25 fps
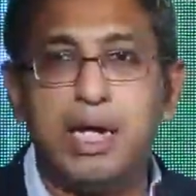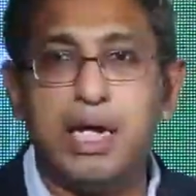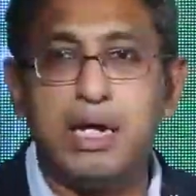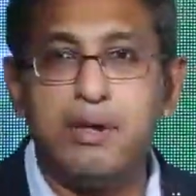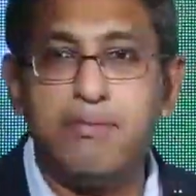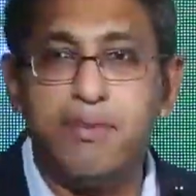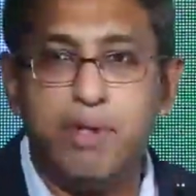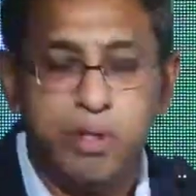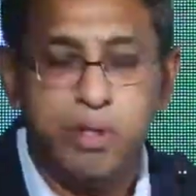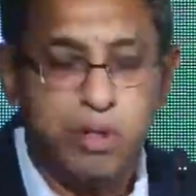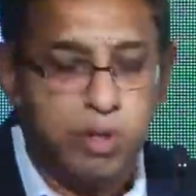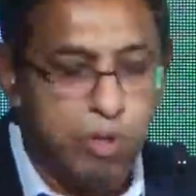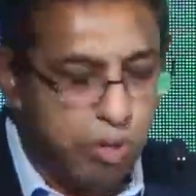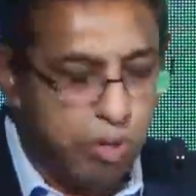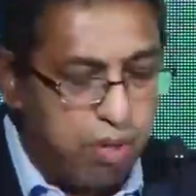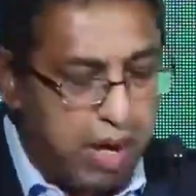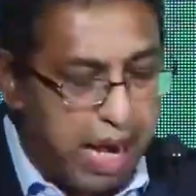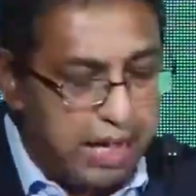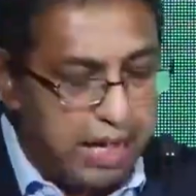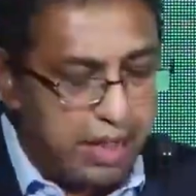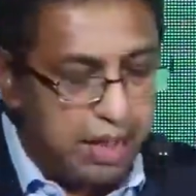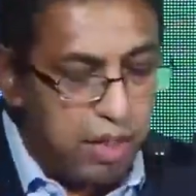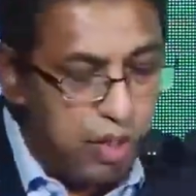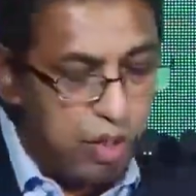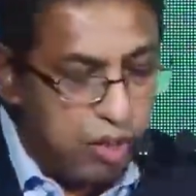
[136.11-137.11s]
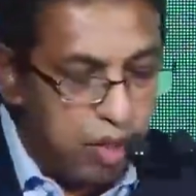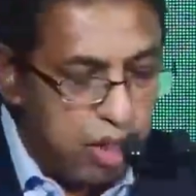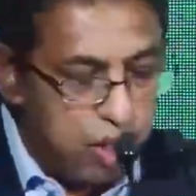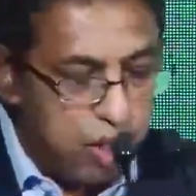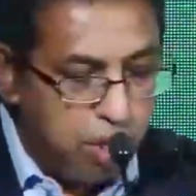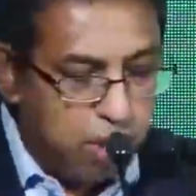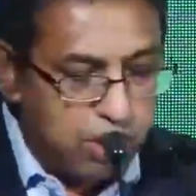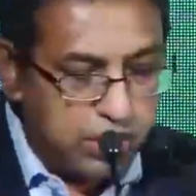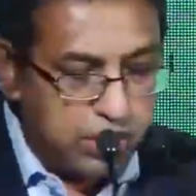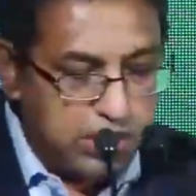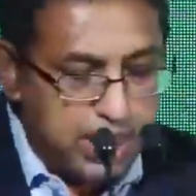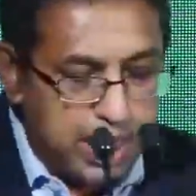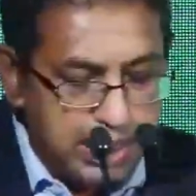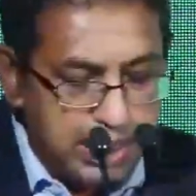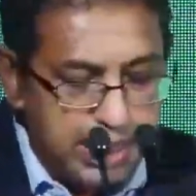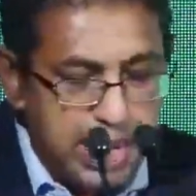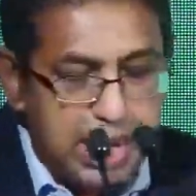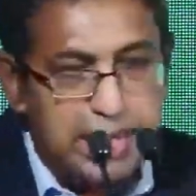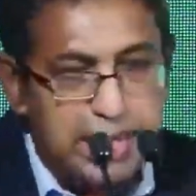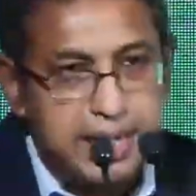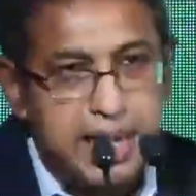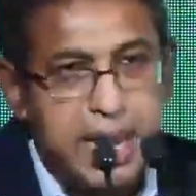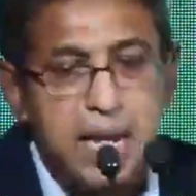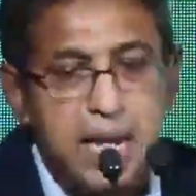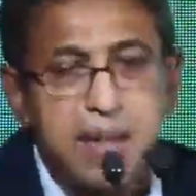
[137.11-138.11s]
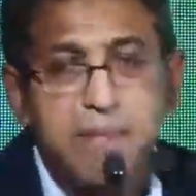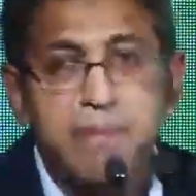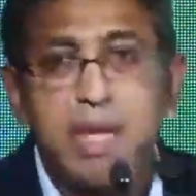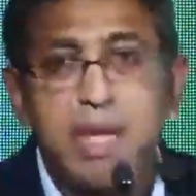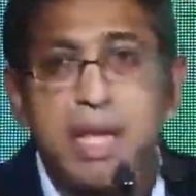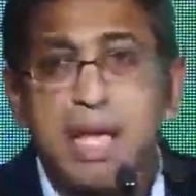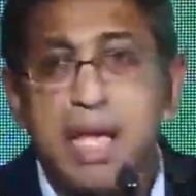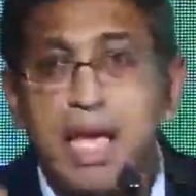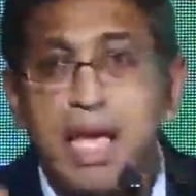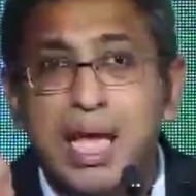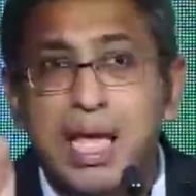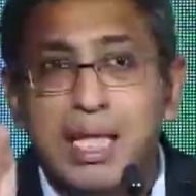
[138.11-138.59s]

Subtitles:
even though at a lower cost at that time,